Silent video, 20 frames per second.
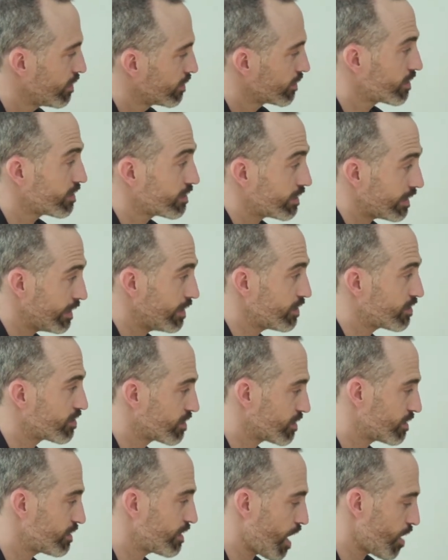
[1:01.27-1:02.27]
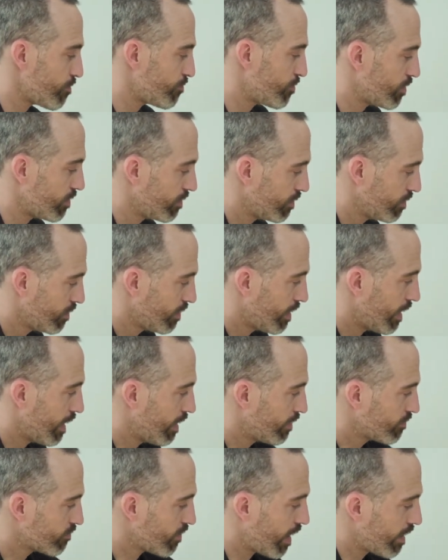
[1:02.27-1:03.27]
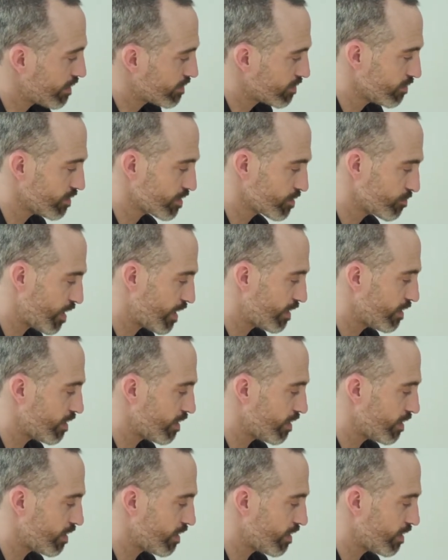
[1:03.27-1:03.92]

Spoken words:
because each step and riser is made